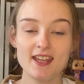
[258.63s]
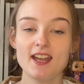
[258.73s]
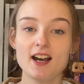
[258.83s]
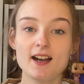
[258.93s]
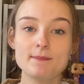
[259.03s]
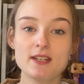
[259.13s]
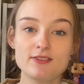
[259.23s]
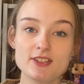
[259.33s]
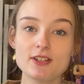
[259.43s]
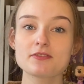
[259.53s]
If
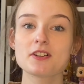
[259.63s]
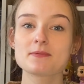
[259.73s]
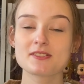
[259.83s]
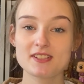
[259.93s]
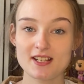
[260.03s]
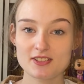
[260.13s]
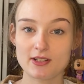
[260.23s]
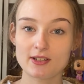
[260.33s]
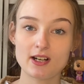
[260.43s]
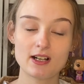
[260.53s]
you don't follow me on
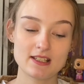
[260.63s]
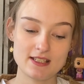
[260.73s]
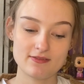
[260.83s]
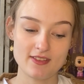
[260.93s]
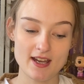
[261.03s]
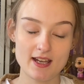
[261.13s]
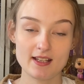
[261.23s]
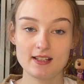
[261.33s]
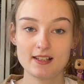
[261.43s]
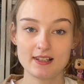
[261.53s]
TikTok, I'll leave that
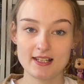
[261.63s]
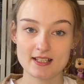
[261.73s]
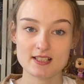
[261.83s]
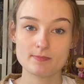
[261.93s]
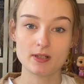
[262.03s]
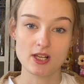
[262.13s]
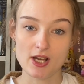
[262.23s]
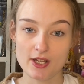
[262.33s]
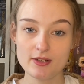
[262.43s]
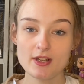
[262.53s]
linked
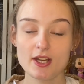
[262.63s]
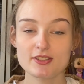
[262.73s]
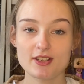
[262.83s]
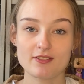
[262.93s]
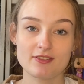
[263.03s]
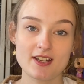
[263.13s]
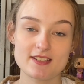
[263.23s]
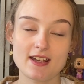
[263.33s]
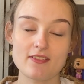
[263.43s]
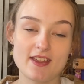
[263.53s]
below so you can find it
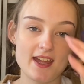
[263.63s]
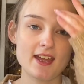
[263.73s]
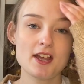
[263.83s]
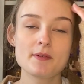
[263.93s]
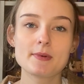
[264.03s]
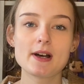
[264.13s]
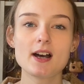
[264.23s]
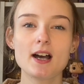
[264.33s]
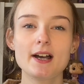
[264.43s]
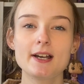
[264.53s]
down there. But
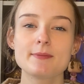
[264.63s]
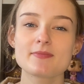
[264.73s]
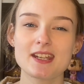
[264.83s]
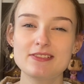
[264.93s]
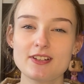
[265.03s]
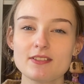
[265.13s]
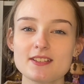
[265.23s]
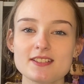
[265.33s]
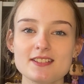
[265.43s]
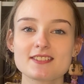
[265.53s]
I feel
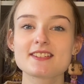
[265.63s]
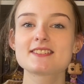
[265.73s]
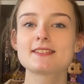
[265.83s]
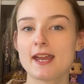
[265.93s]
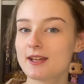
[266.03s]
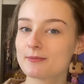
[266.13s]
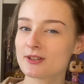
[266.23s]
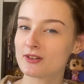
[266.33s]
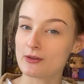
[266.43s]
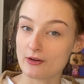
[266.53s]
this is the same
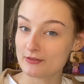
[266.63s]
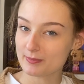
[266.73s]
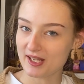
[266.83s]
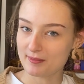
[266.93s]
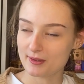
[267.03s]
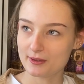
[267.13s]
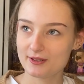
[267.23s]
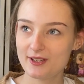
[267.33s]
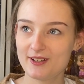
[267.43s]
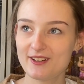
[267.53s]
with a lot of people
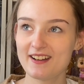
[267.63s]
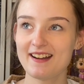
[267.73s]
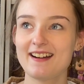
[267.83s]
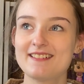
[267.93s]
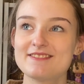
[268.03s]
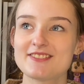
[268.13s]
who have